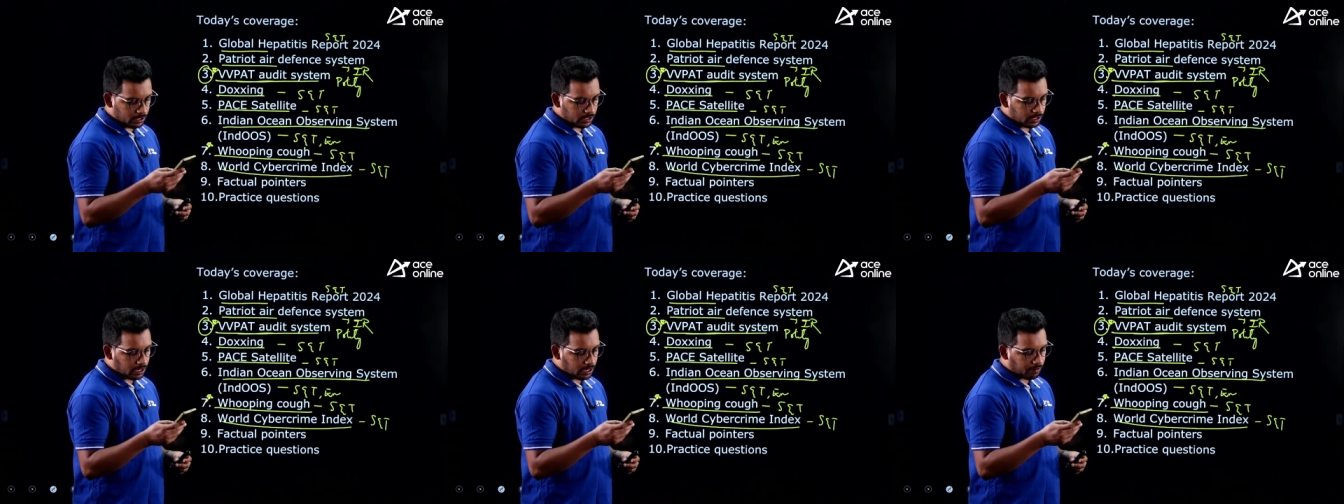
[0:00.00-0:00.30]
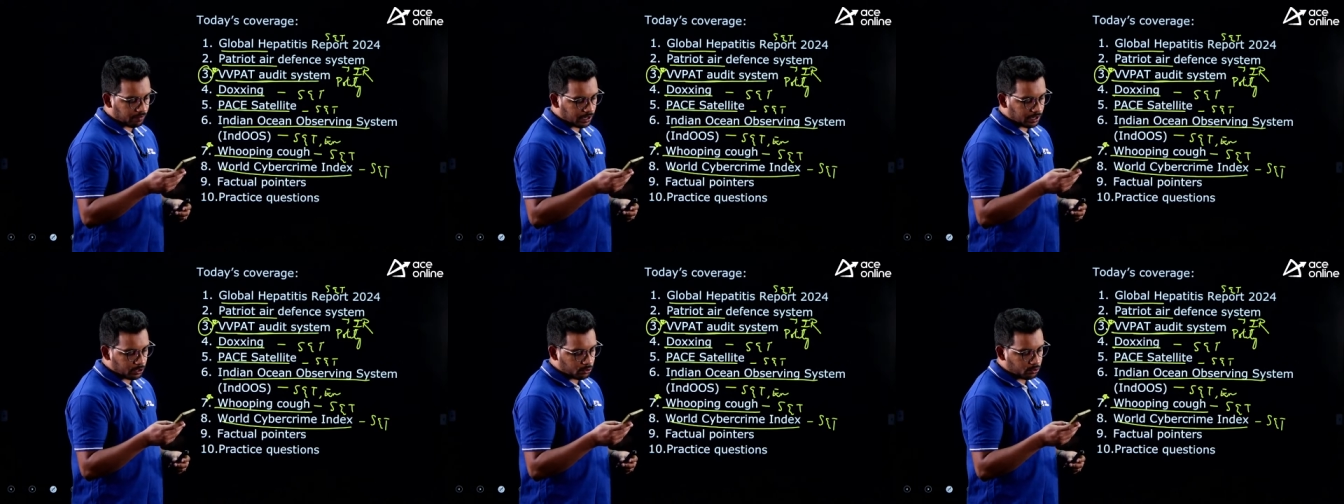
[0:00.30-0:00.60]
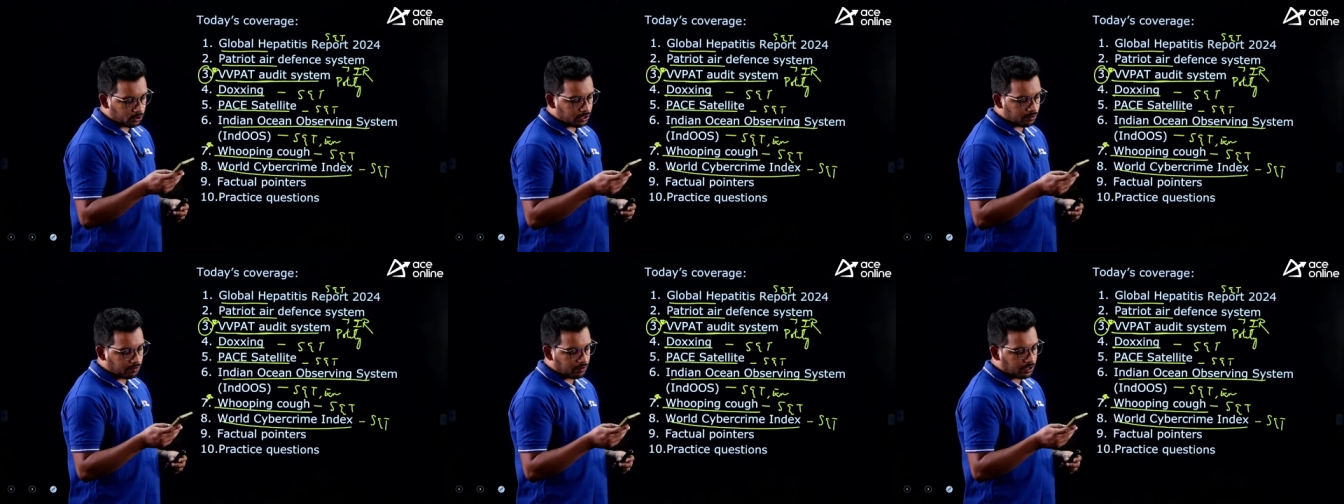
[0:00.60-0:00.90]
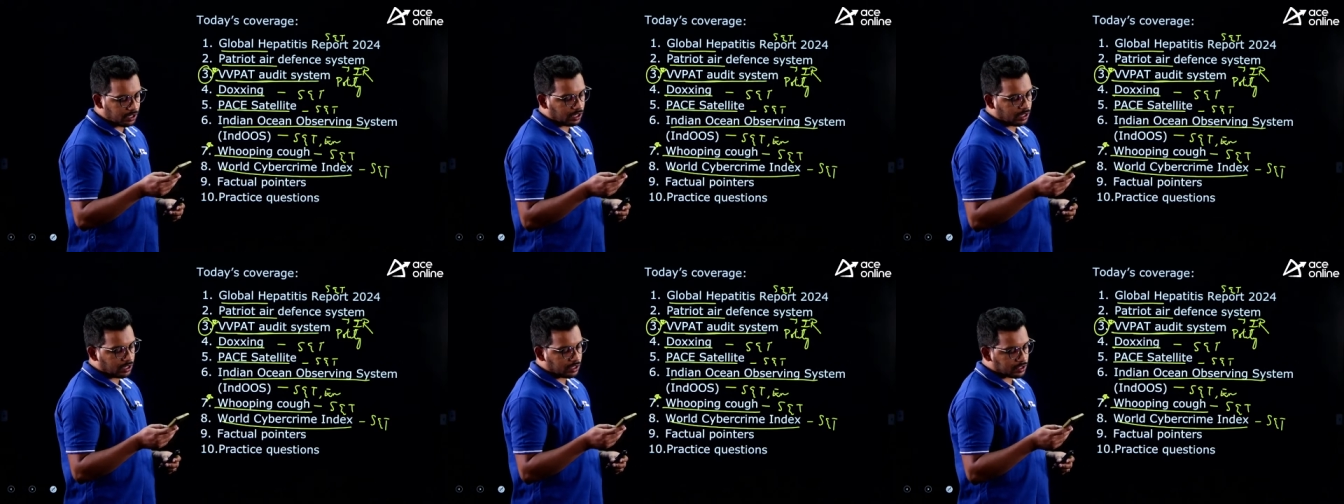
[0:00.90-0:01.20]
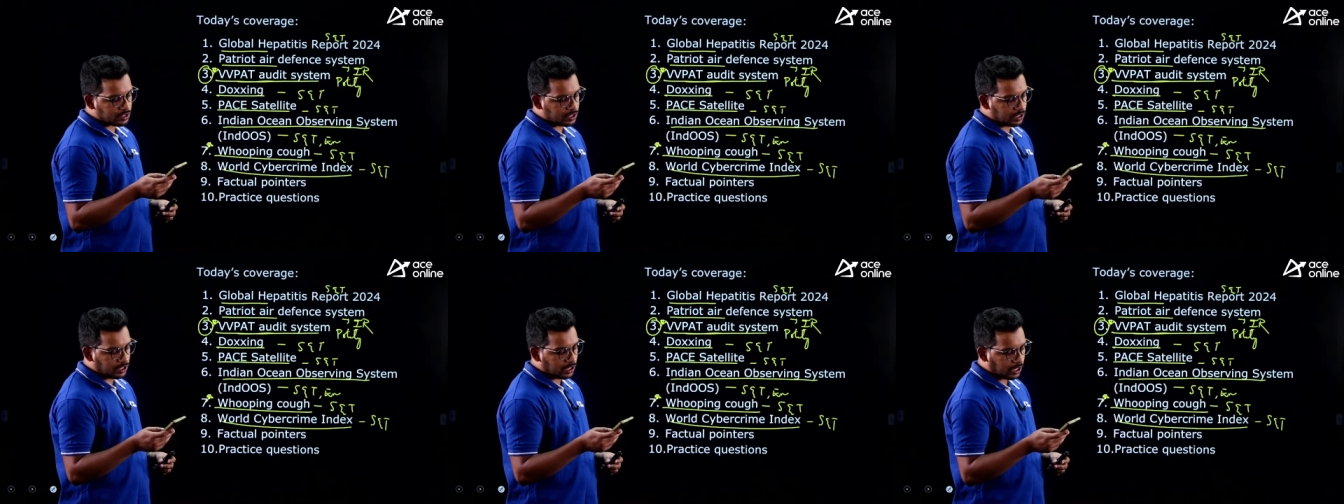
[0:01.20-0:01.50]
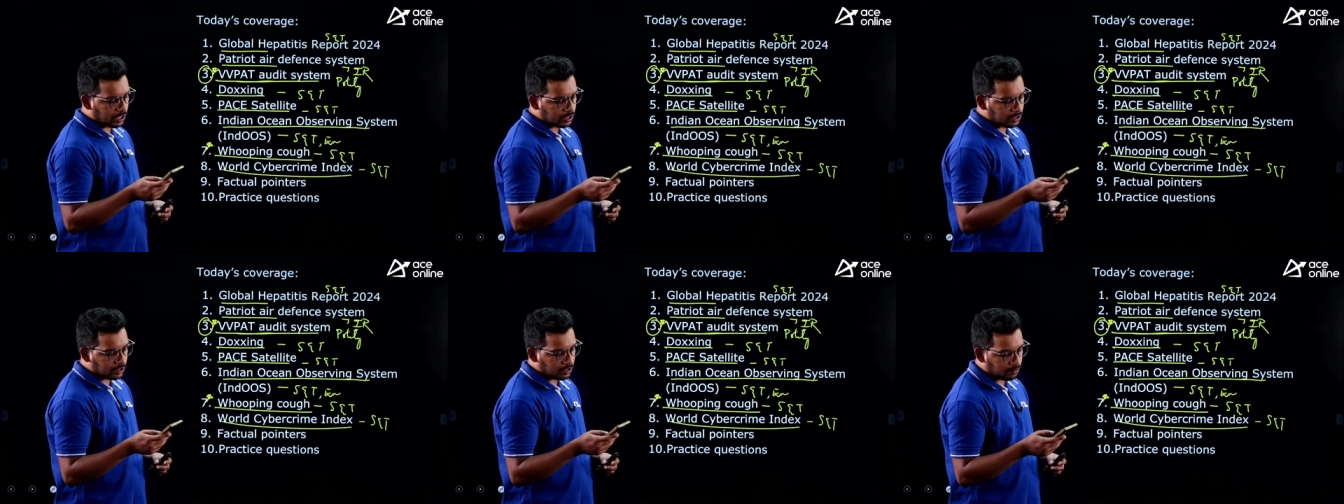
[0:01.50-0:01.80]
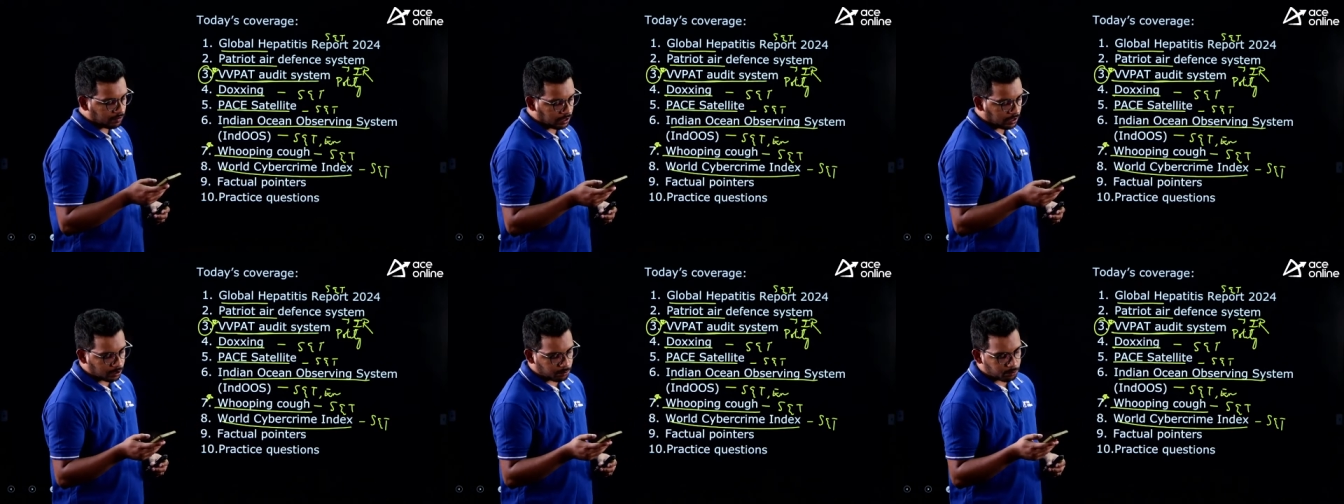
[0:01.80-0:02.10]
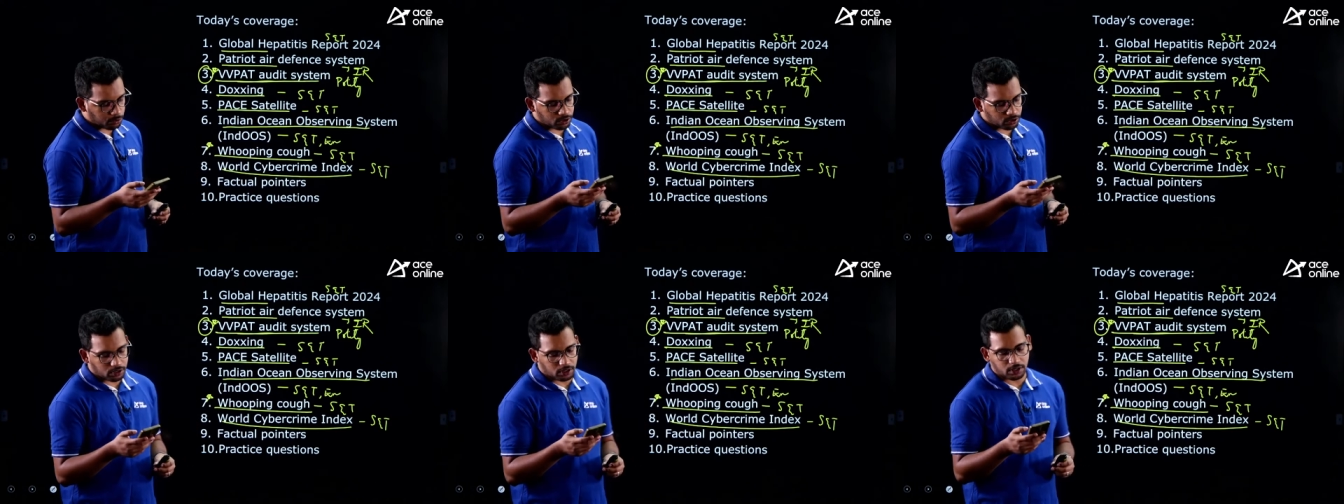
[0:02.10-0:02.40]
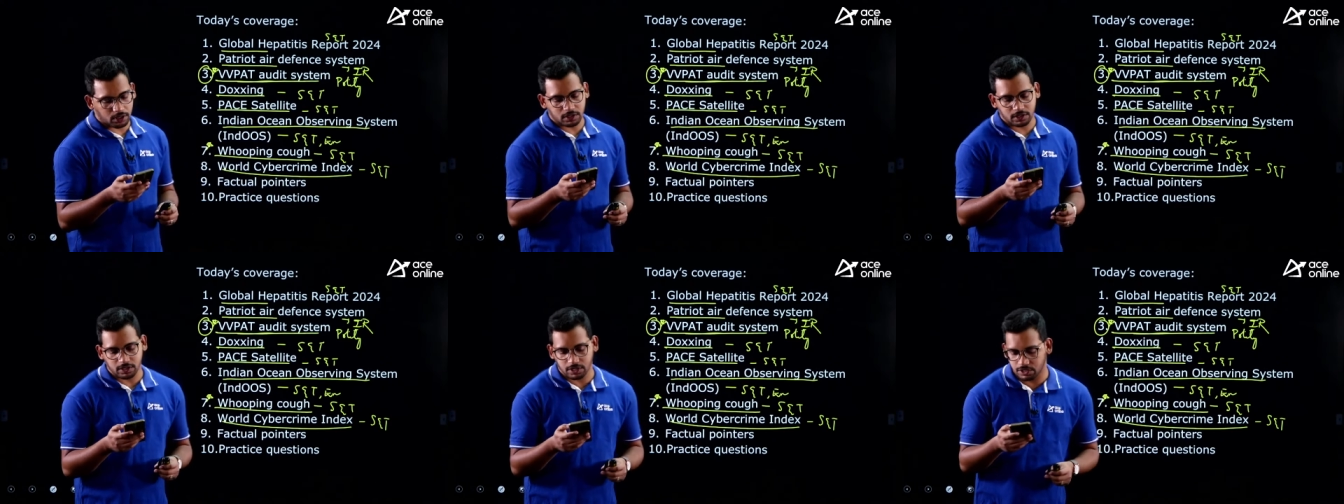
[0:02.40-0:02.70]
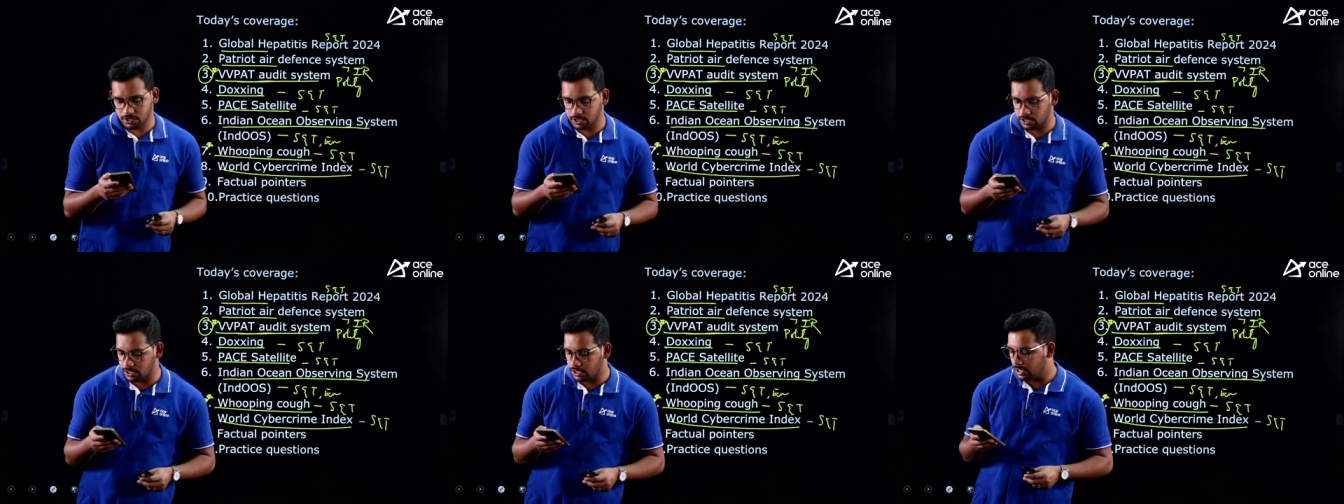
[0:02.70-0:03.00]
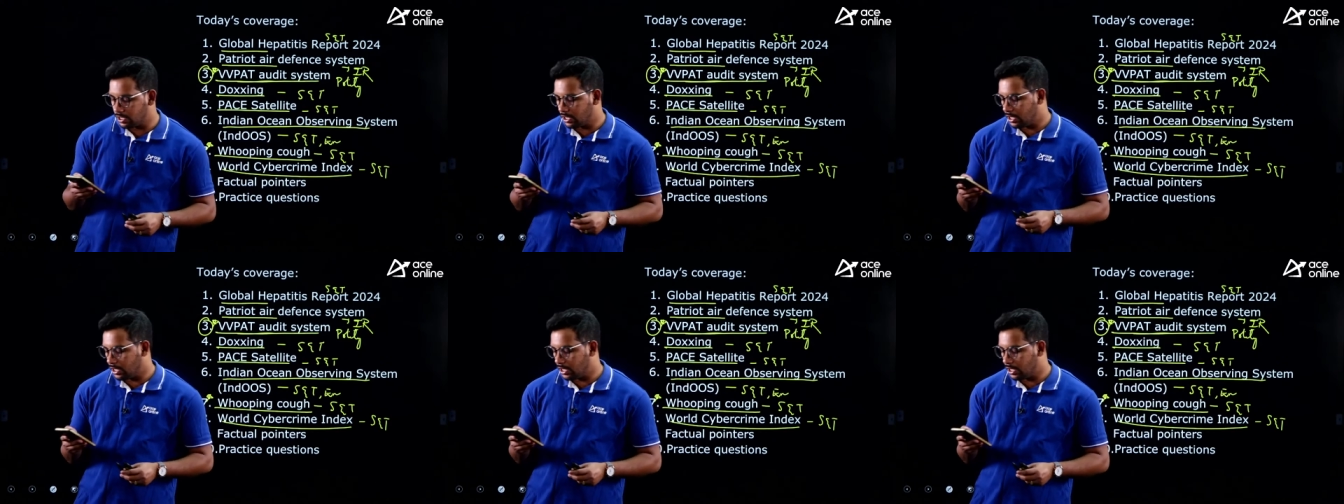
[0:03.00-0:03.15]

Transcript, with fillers: Yeah very good evening Srinath welcome to the session.